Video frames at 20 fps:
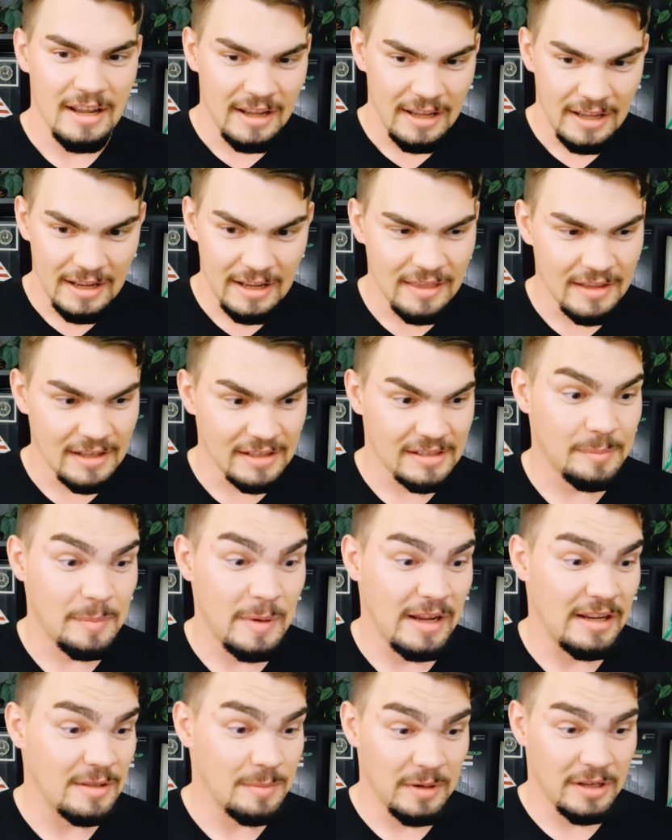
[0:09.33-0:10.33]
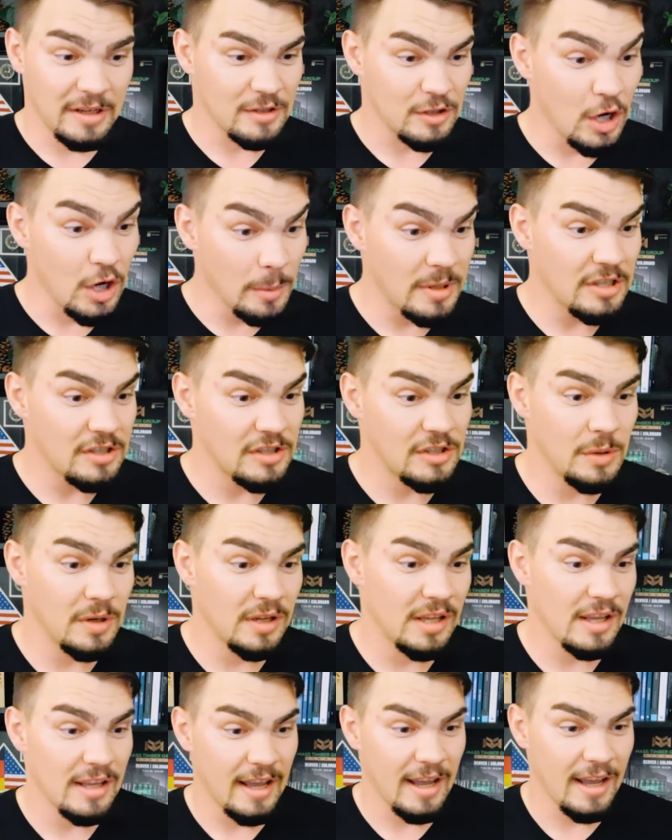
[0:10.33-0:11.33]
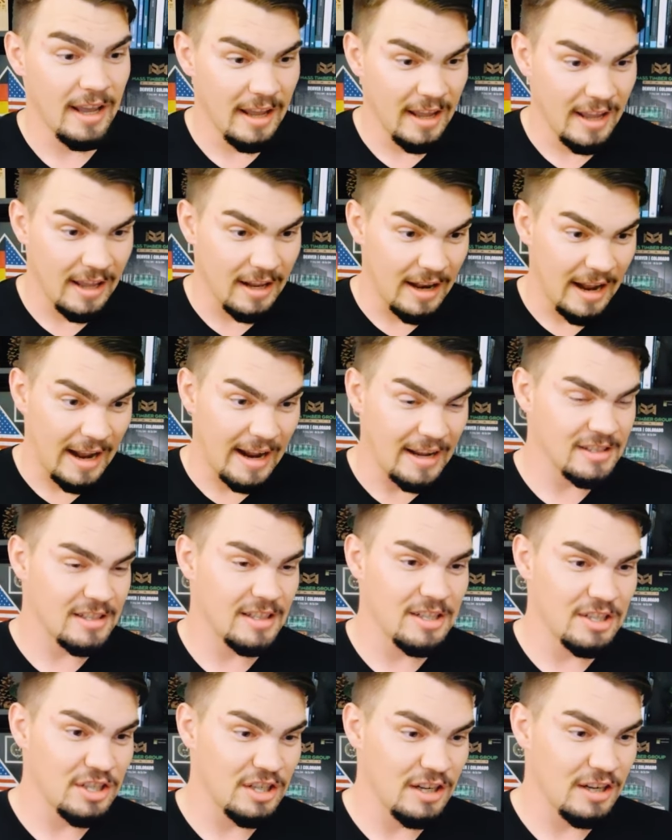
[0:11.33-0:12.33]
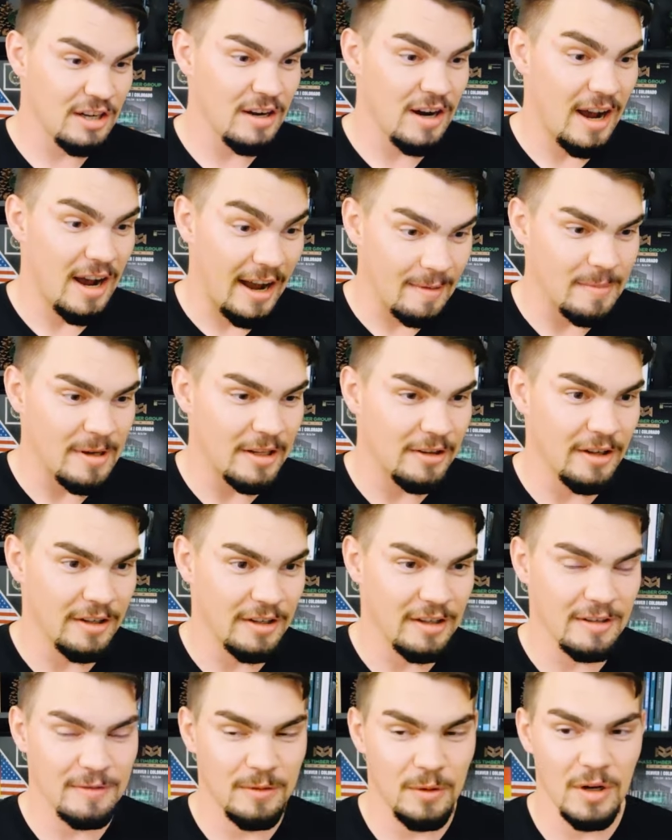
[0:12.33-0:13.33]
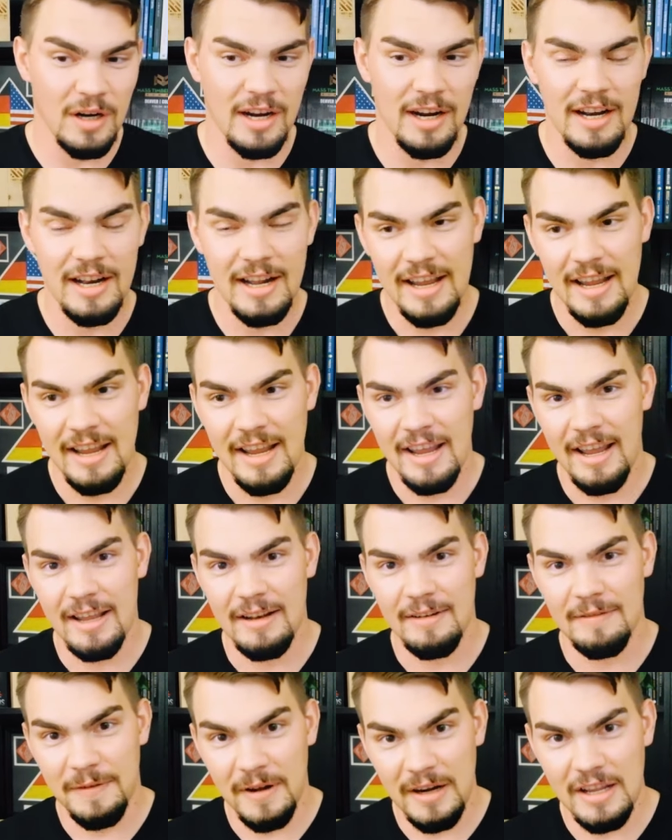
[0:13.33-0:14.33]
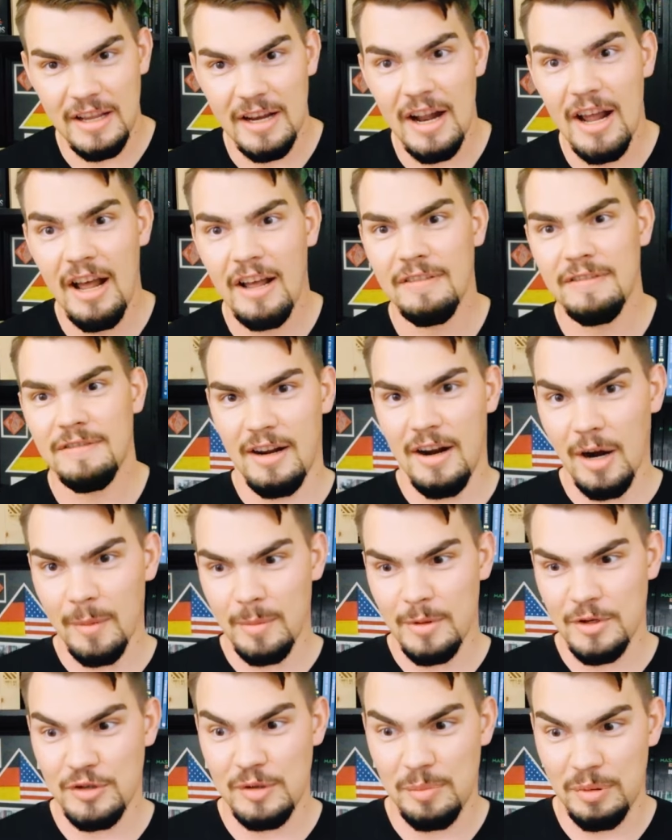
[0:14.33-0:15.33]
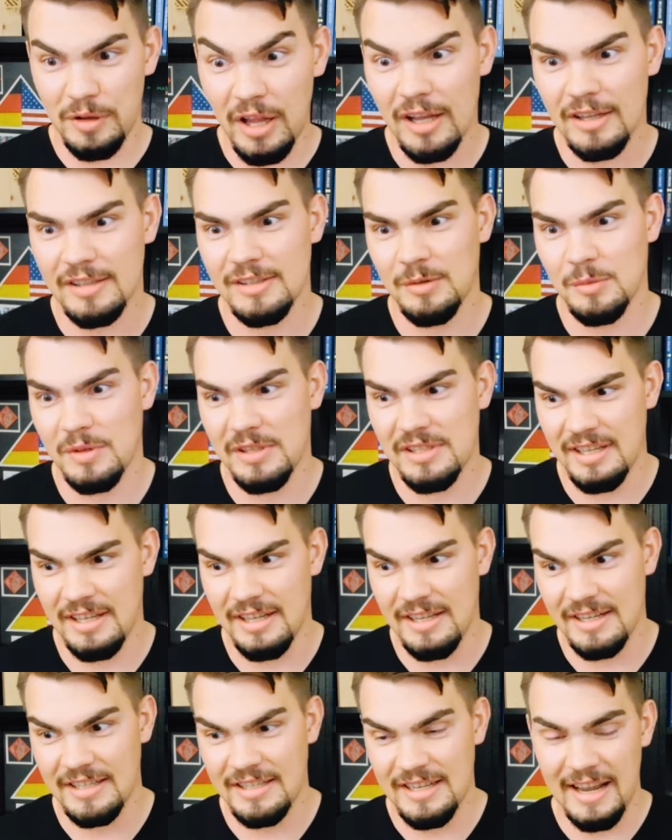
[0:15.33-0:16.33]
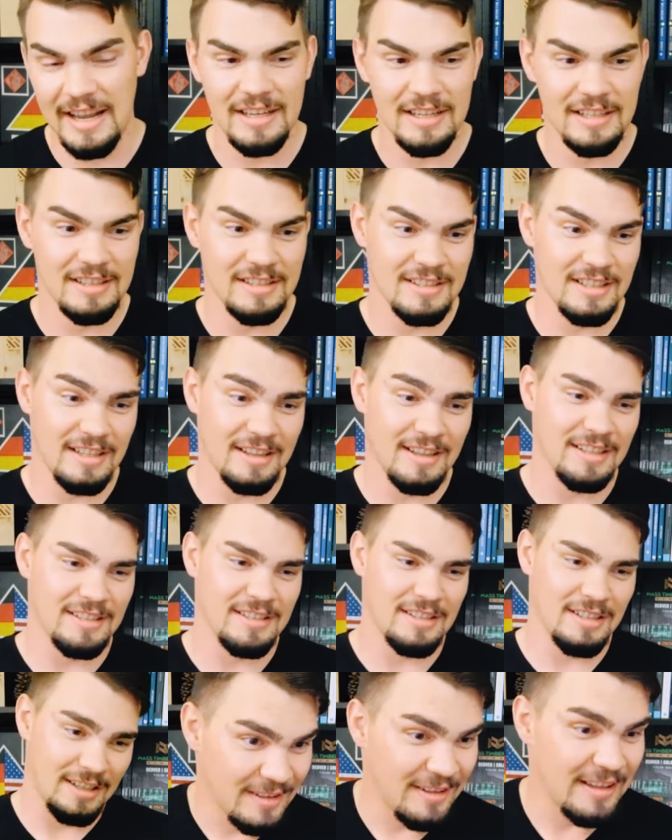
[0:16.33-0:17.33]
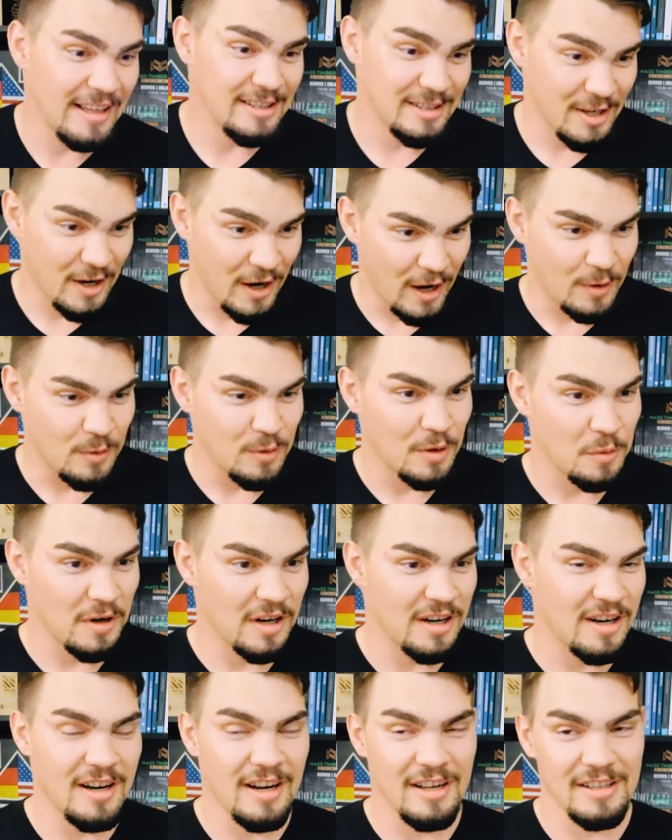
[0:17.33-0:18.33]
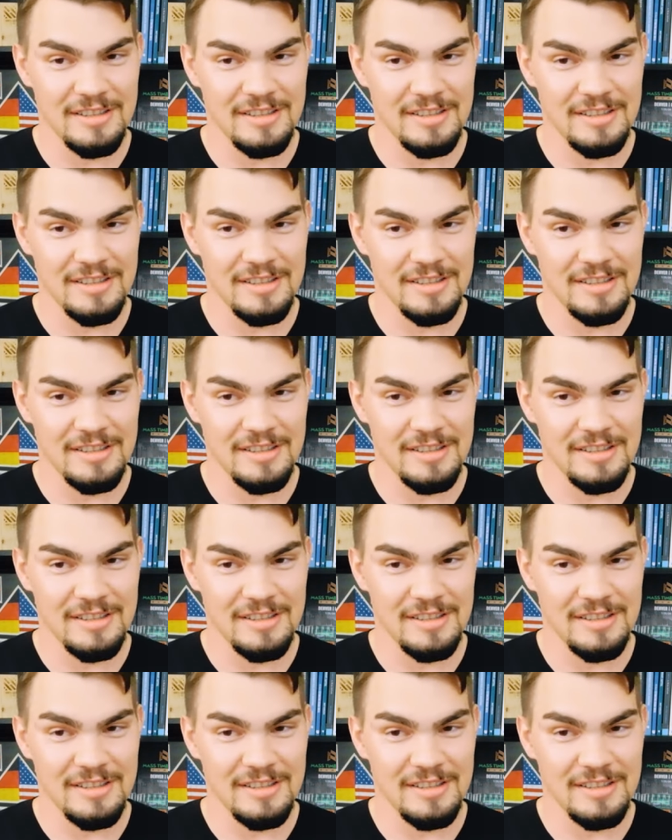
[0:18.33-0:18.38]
in this space, because nobody's doing it yet. And as an engineer, I've been looking for it. And funny enough, Carpentry Plus was in attendance and they said, let's talk, we're working on